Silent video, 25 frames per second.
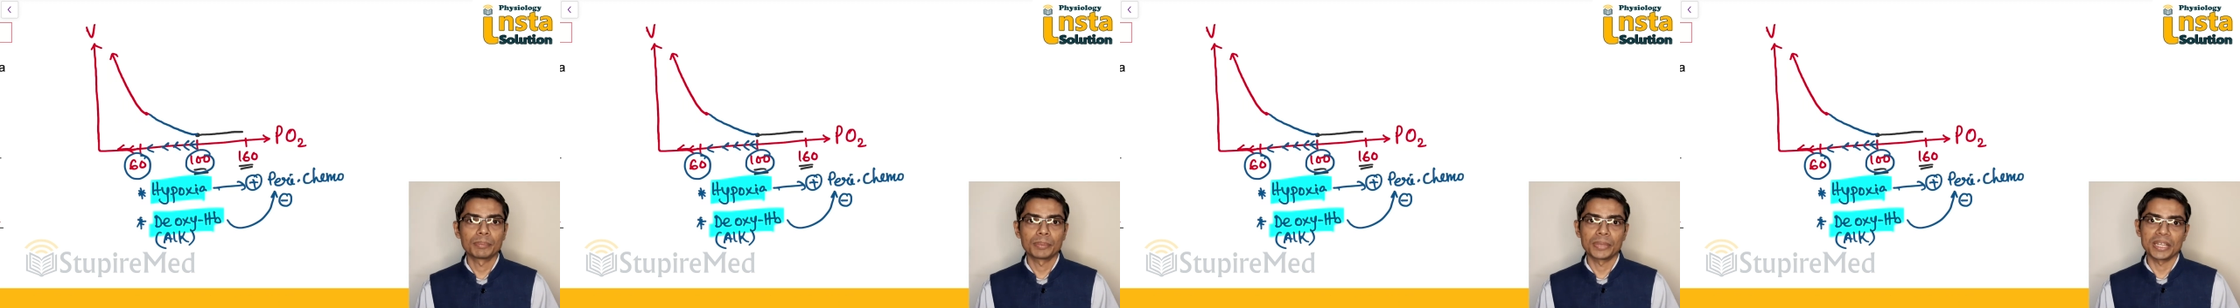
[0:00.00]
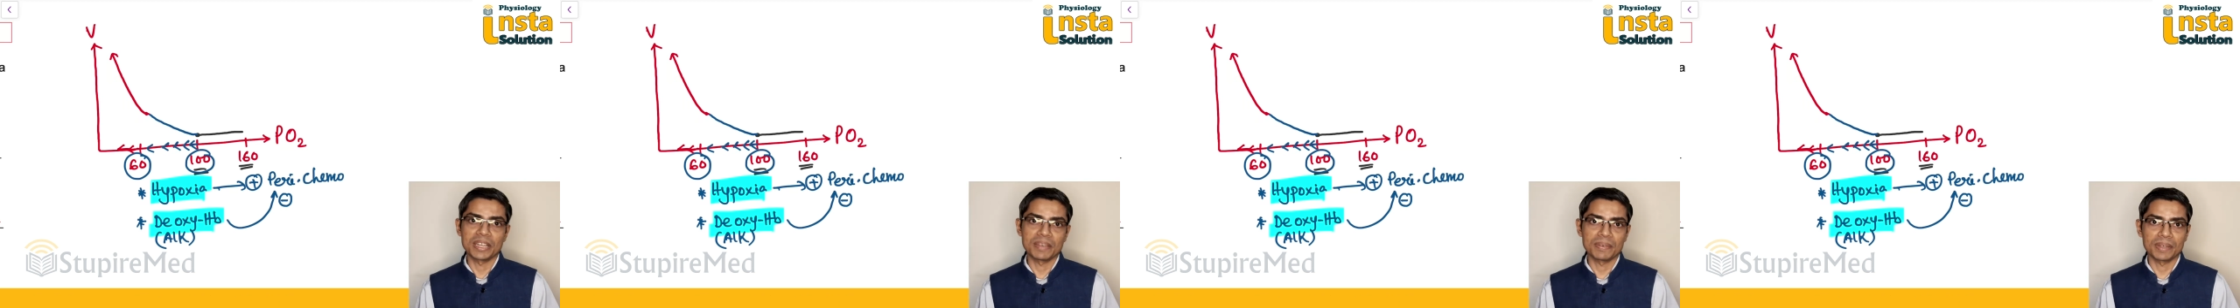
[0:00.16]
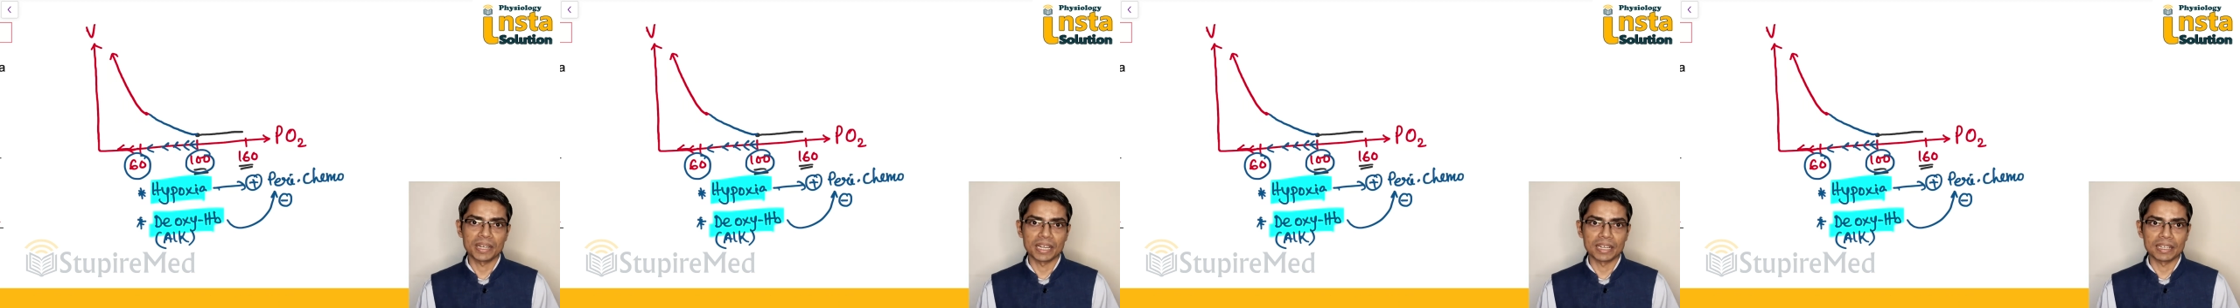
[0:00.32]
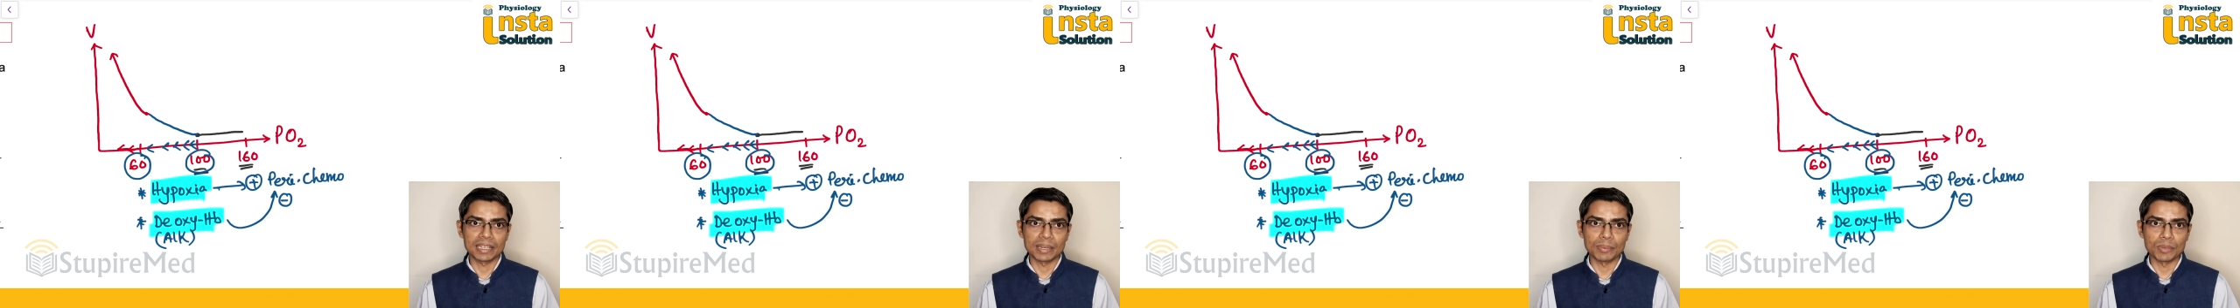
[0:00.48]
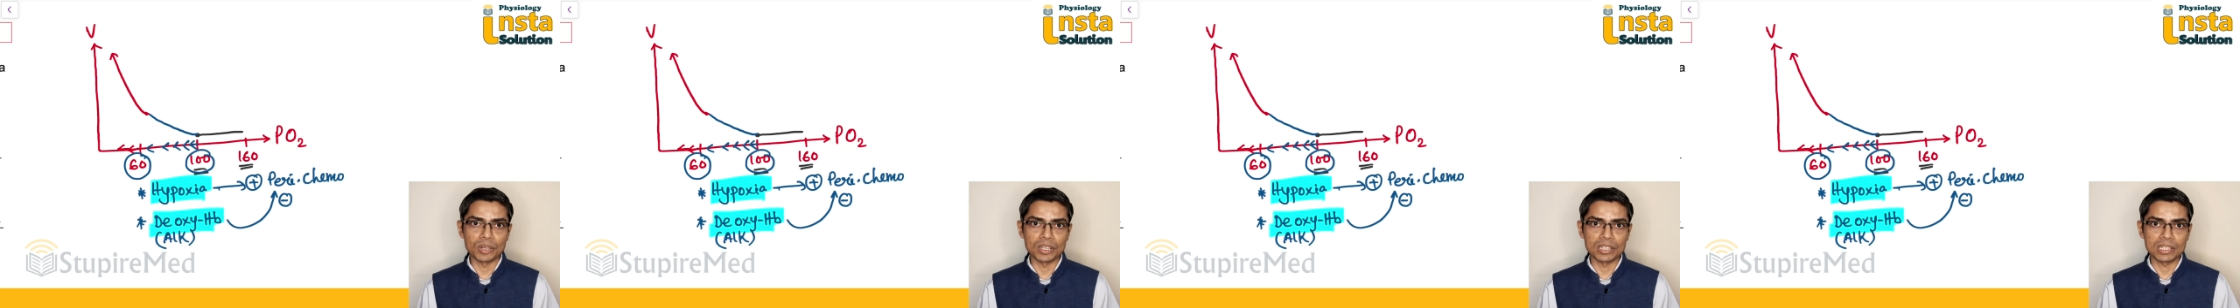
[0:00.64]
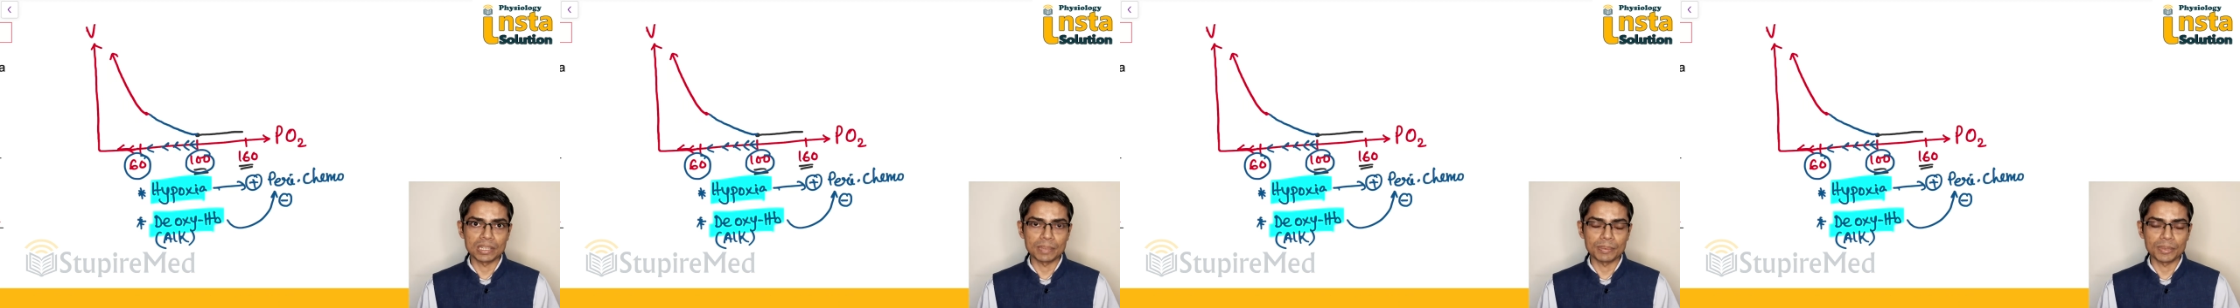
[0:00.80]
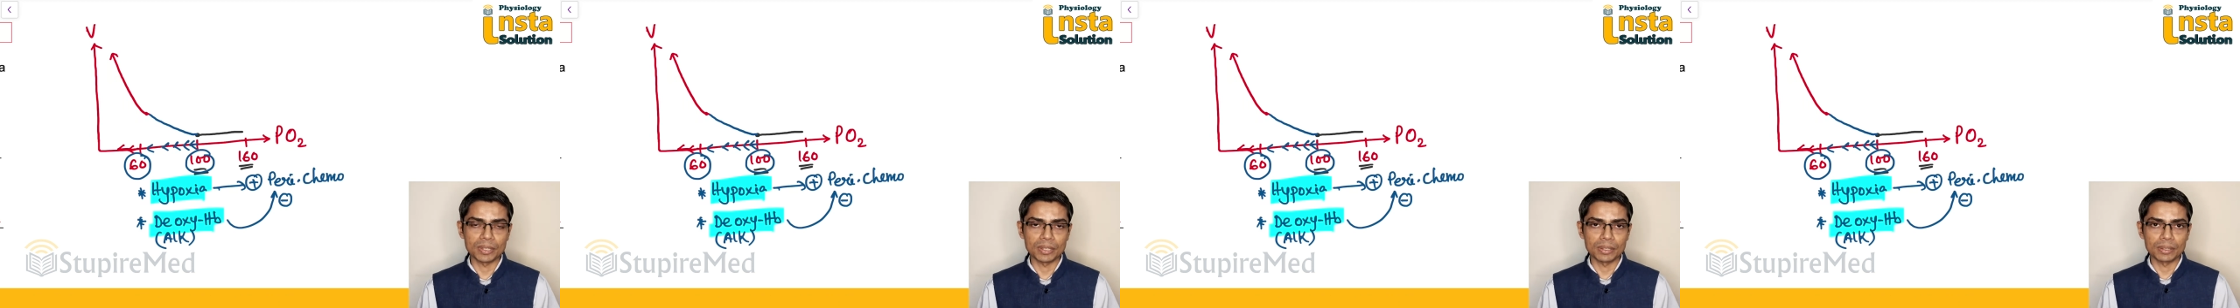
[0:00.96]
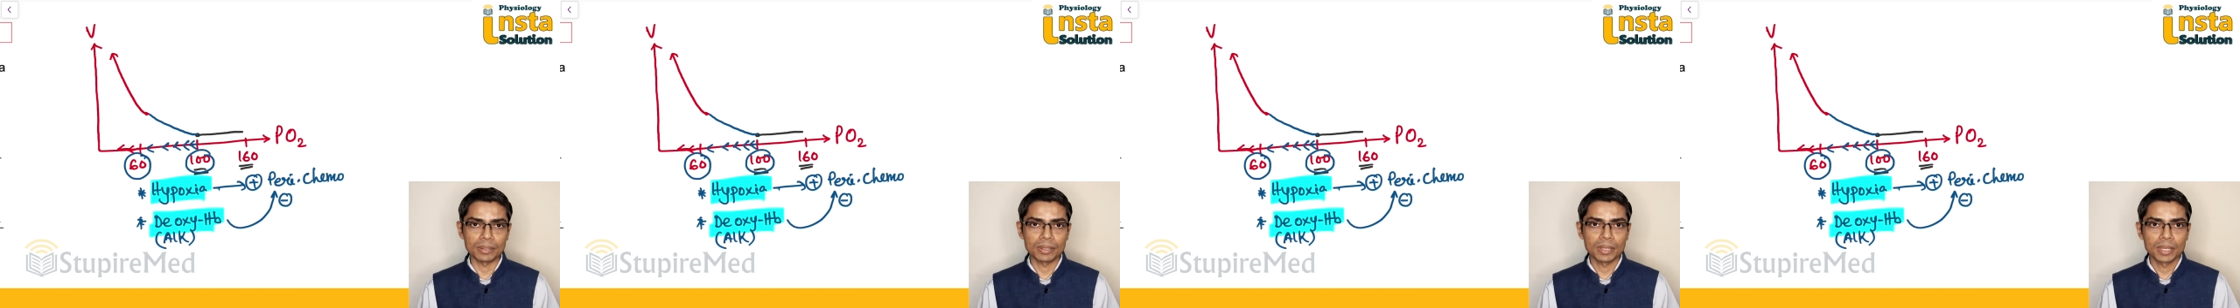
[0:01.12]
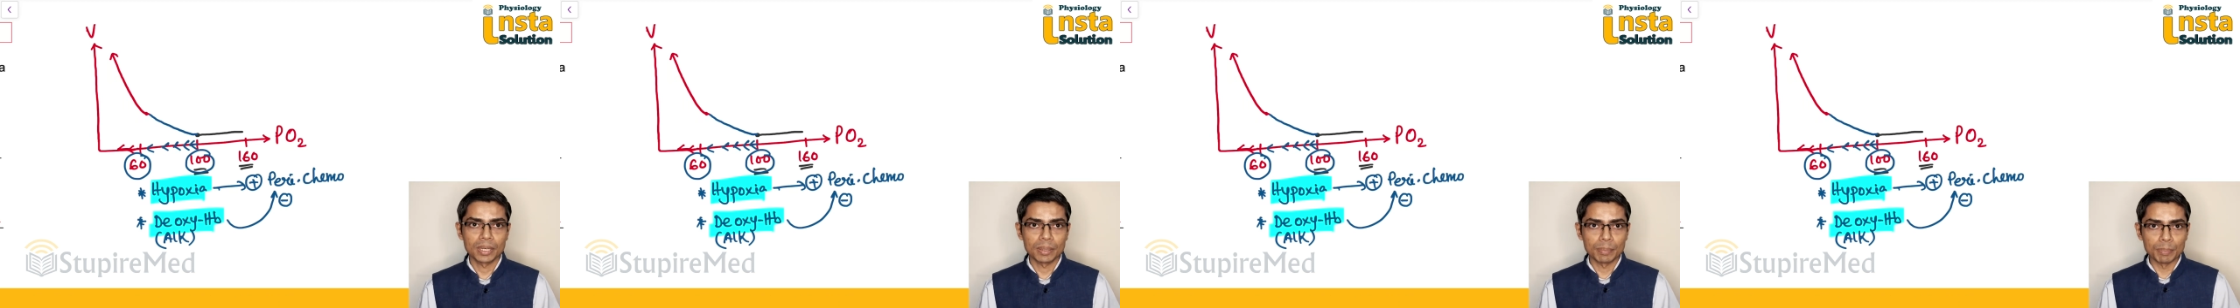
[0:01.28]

peripheral chemoreceptor.